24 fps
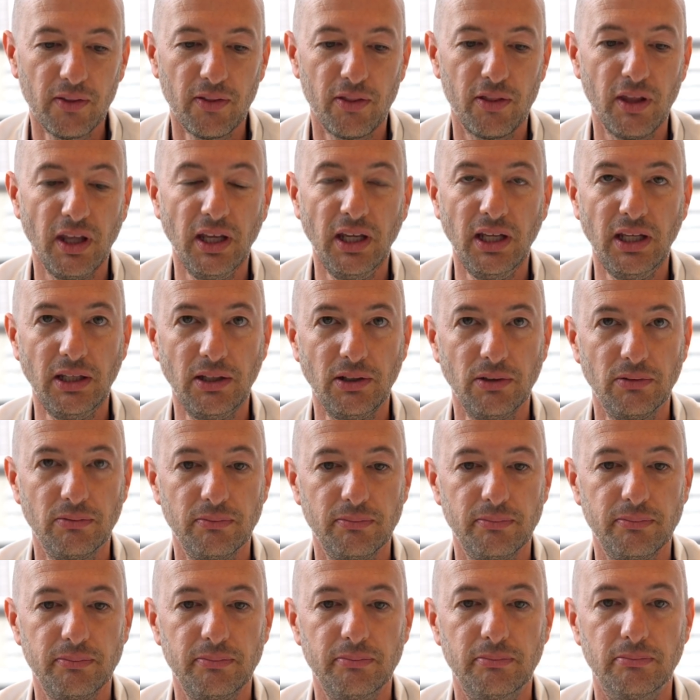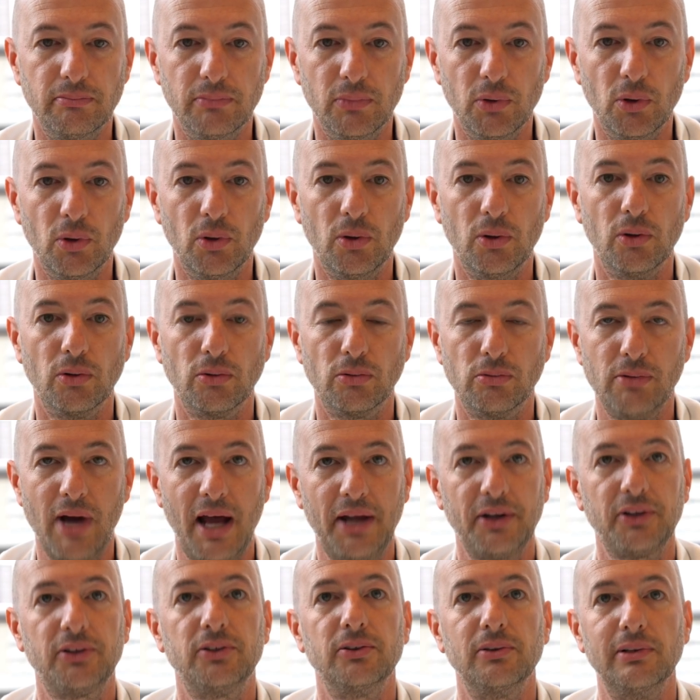the more
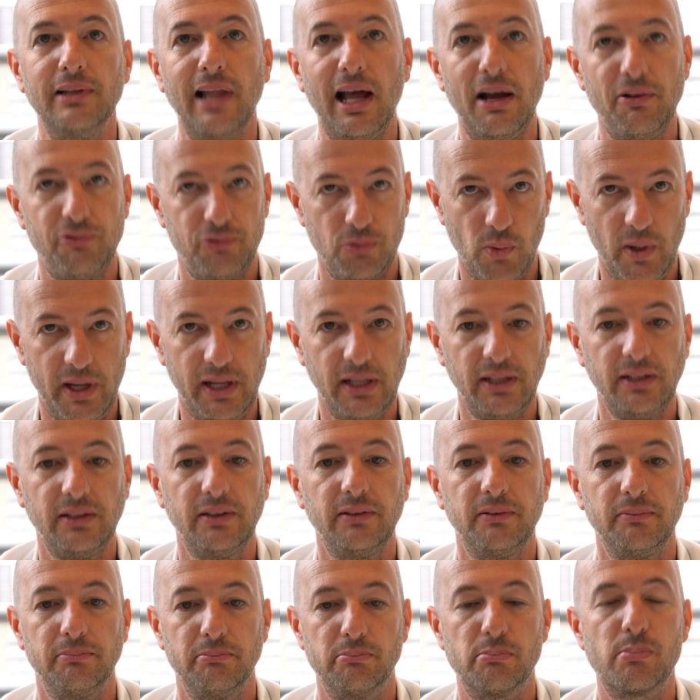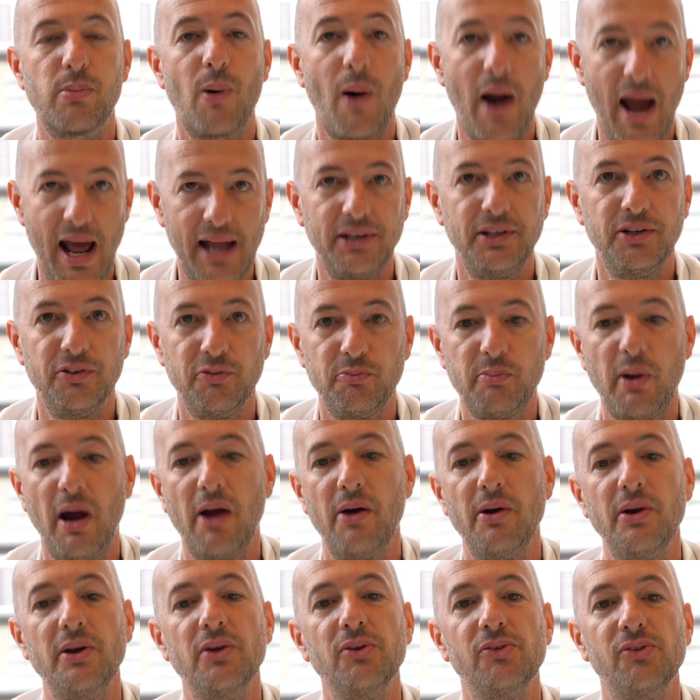radical left-wing brand of
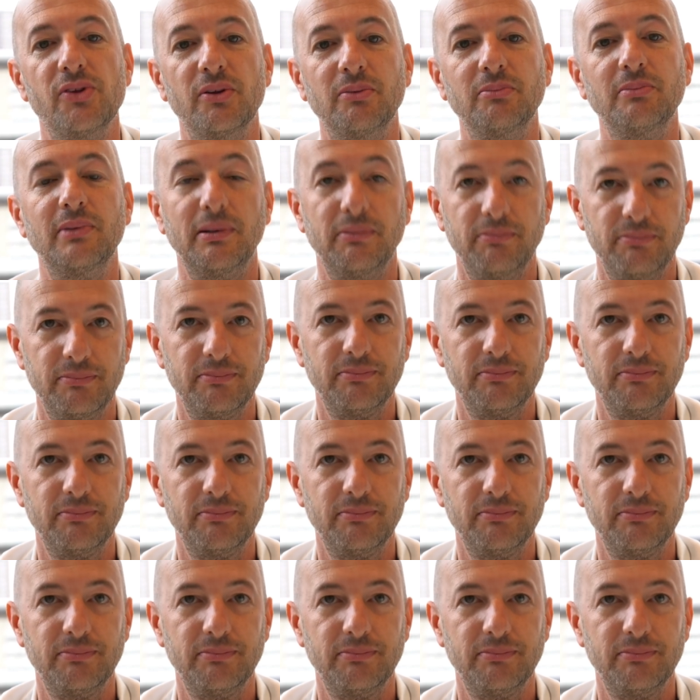Peronism